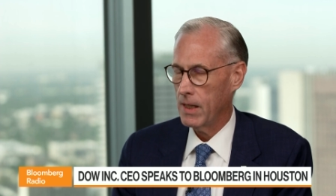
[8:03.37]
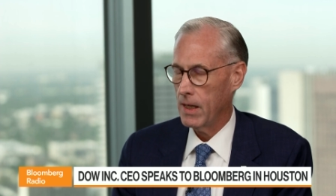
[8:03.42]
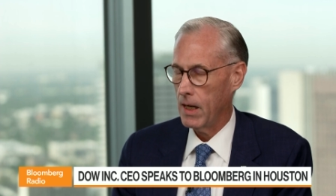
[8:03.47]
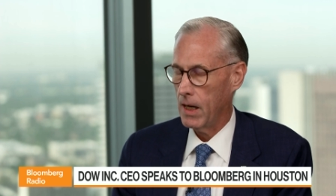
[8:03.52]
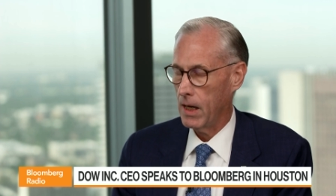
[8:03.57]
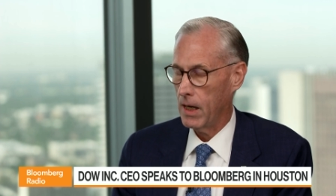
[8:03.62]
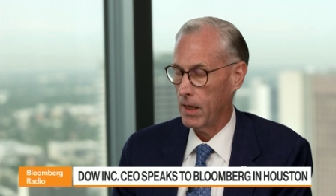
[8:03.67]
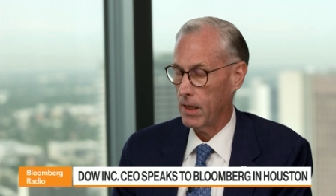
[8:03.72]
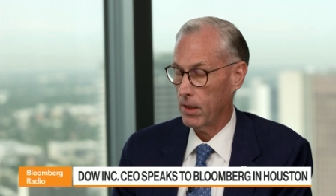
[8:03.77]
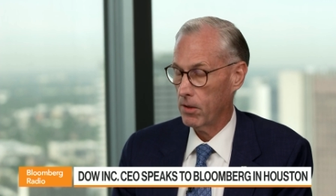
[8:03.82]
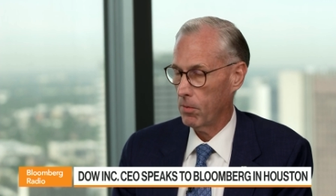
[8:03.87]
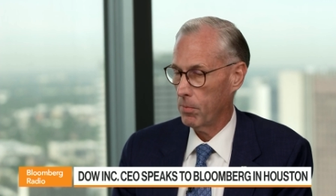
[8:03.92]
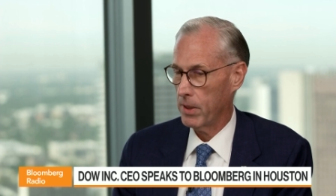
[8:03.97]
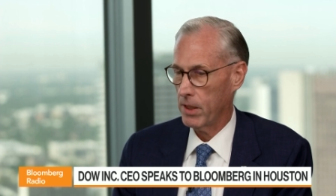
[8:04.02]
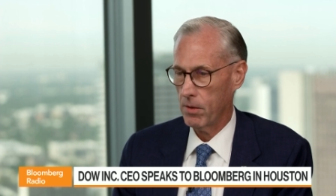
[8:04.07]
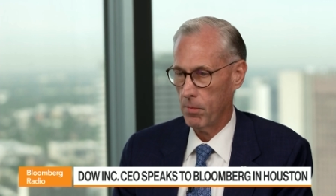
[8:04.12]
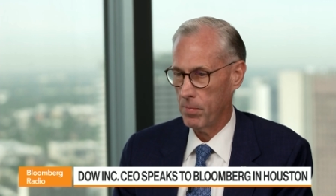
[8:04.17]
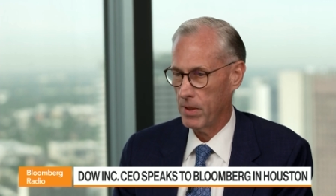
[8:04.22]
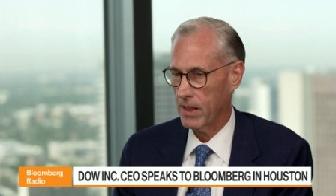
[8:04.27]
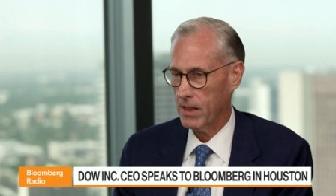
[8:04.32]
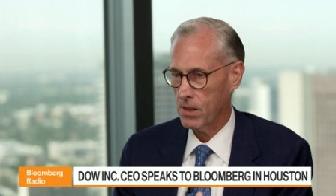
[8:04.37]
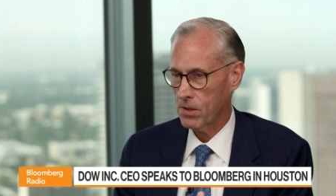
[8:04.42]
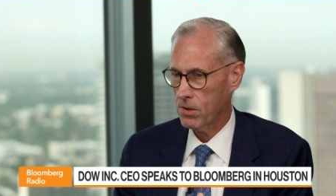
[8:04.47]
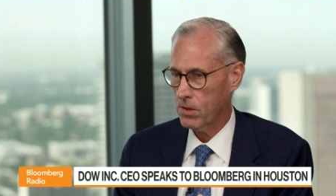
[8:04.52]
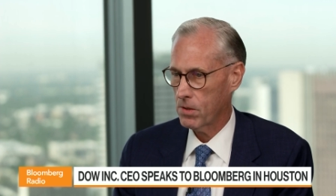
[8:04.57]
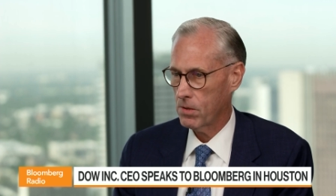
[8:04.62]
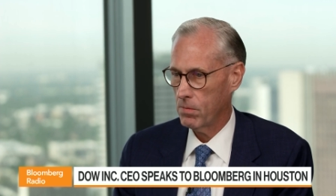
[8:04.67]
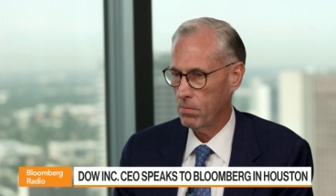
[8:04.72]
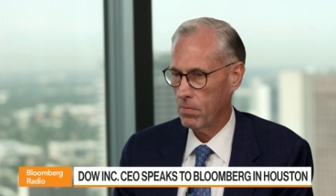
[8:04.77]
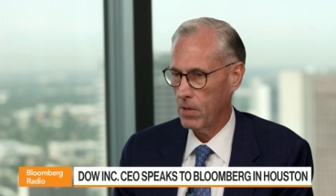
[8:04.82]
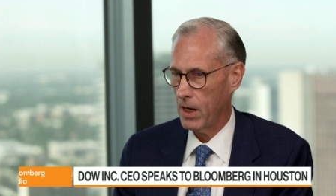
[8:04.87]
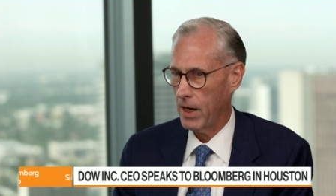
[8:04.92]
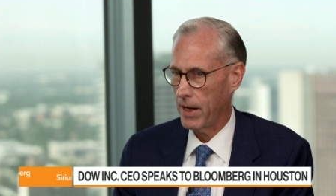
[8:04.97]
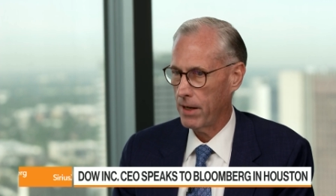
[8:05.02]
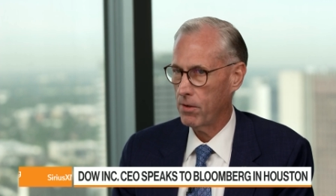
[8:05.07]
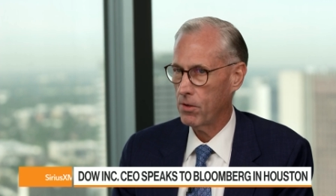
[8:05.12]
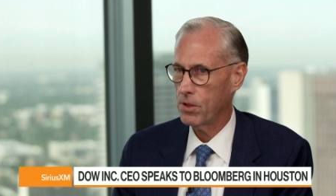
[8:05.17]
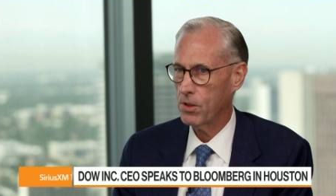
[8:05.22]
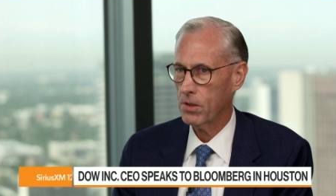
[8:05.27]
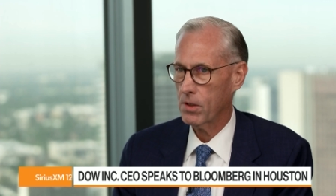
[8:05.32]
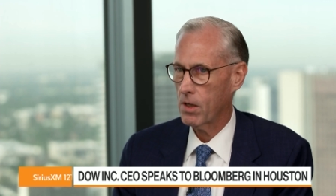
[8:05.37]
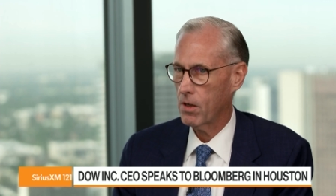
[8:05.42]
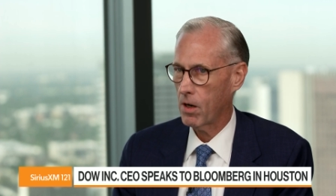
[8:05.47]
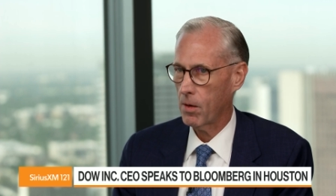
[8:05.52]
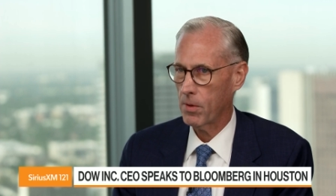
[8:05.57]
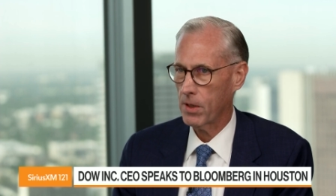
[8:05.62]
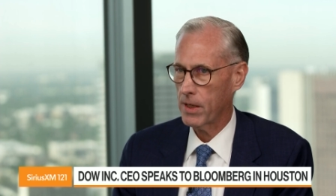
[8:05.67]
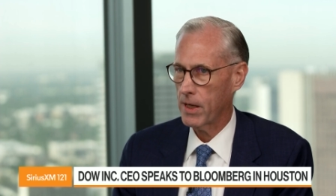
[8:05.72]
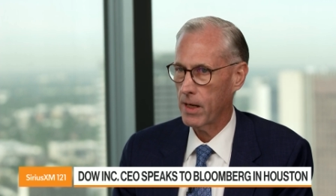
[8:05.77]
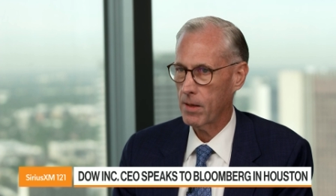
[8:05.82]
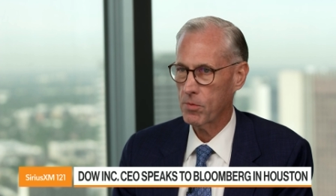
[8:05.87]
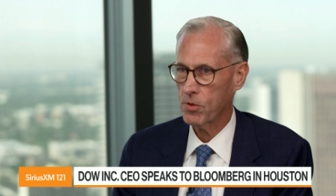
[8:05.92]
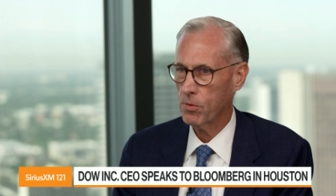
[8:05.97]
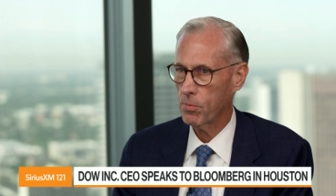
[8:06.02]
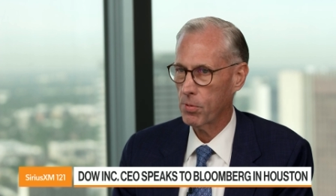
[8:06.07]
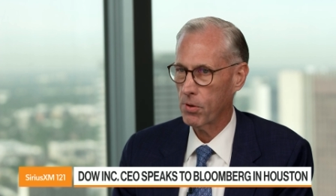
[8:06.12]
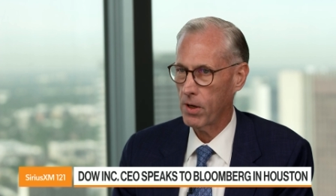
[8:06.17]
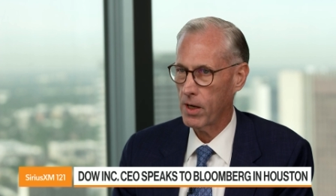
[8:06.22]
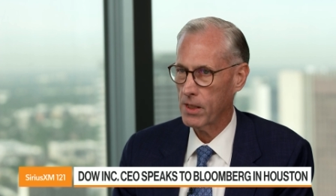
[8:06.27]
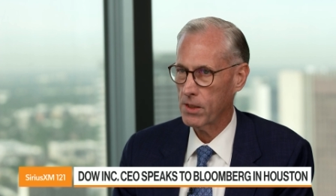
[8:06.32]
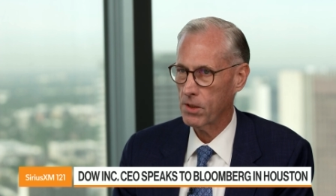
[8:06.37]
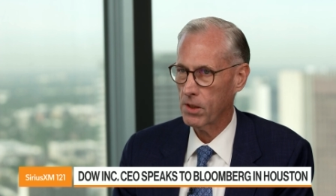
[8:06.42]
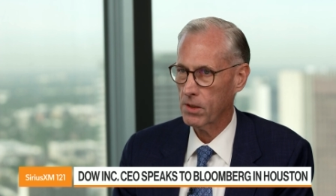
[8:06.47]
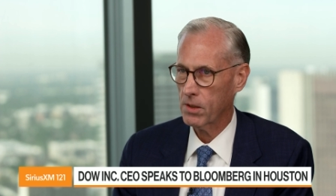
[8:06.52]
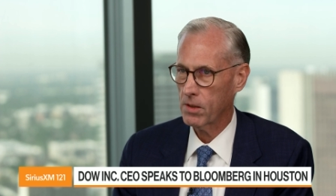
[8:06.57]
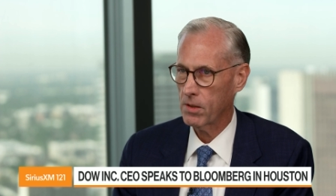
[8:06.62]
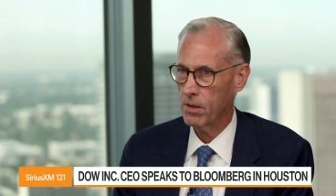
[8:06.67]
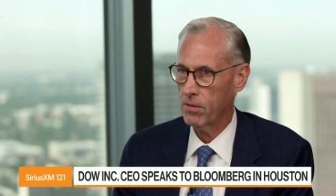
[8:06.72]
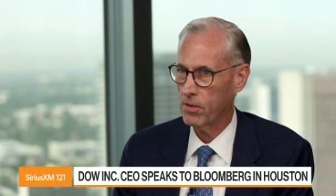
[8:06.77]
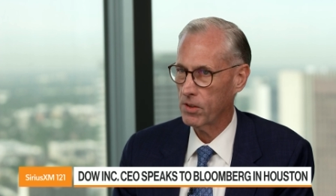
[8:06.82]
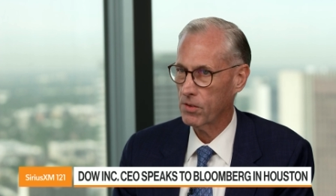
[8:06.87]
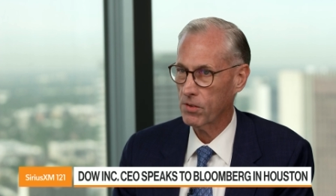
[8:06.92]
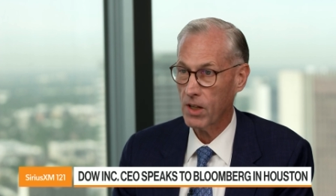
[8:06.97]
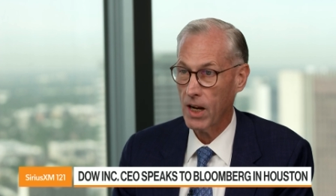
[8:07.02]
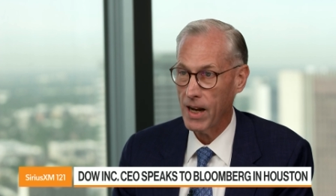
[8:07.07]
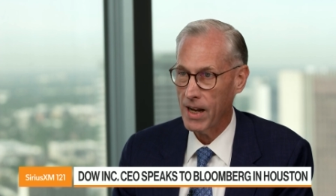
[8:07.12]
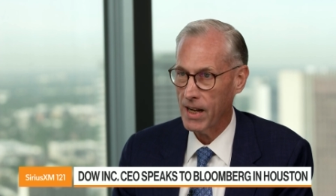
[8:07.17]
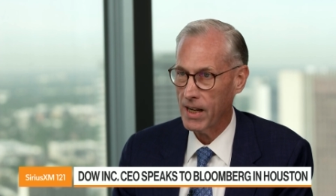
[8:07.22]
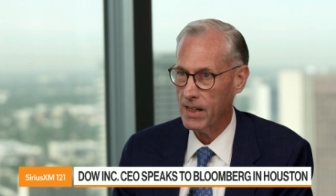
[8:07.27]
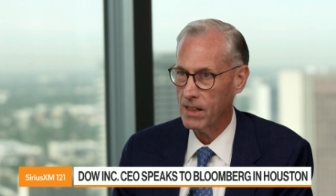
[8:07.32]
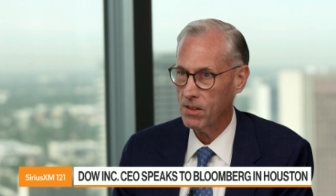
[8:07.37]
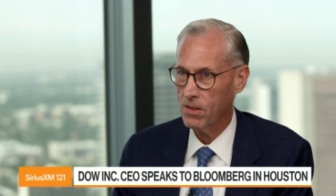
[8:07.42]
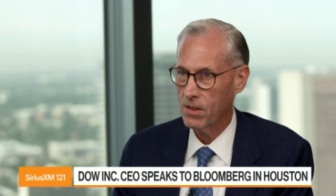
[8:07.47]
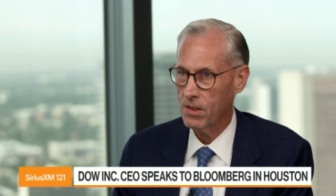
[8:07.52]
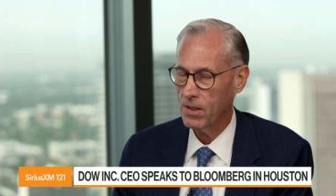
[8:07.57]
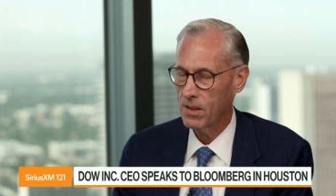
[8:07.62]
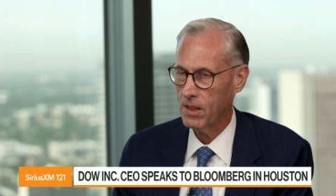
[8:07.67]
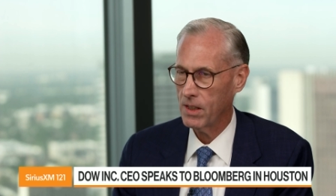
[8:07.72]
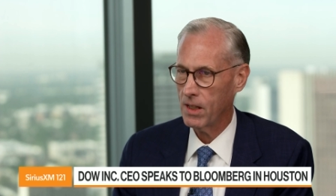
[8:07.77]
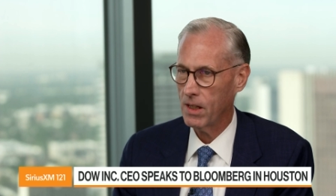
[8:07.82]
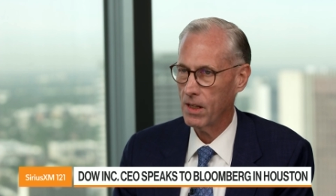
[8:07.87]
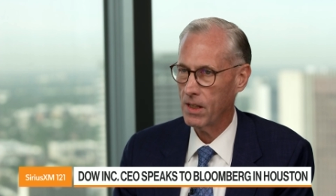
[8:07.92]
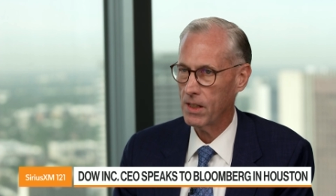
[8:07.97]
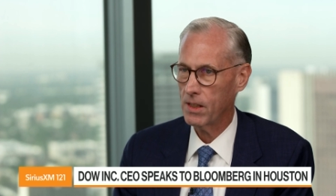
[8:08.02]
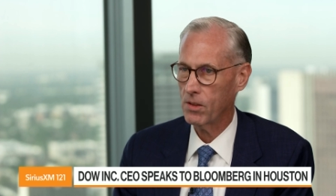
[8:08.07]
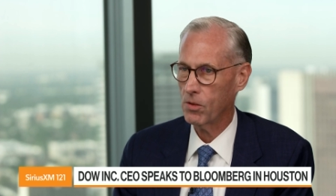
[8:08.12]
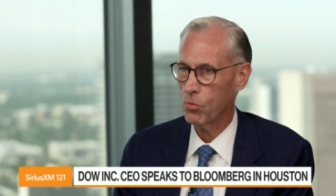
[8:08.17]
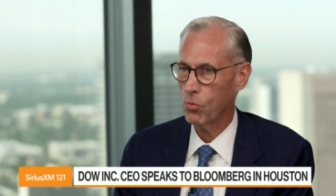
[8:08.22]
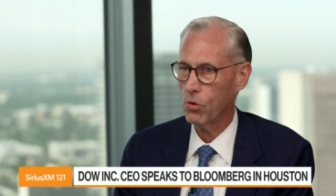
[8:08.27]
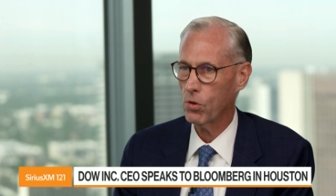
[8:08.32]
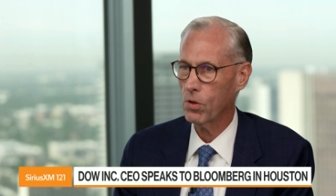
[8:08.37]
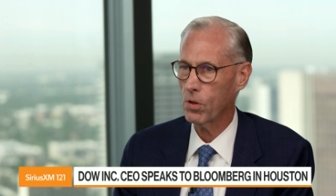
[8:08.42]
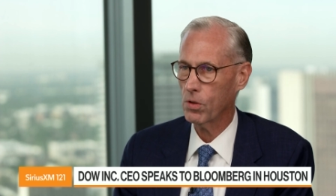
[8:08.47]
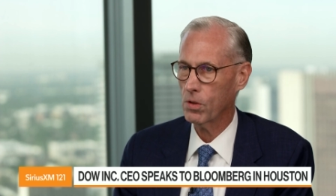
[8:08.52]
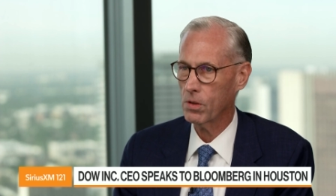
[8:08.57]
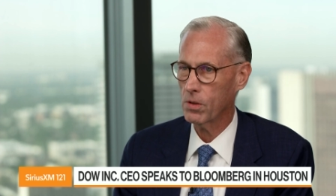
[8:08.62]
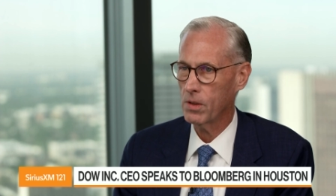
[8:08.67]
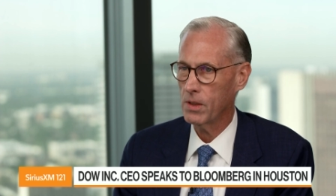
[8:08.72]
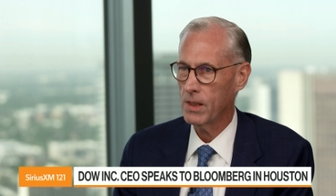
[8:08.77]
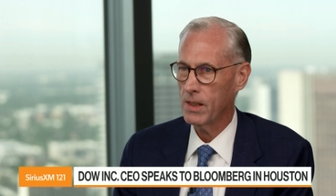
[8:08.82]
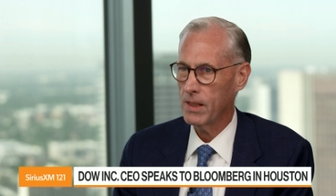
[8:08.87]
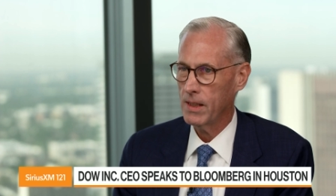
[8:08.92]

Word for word: Uh, it'll be the biggest hydrogen carbon capture project of its kind uh, in the world.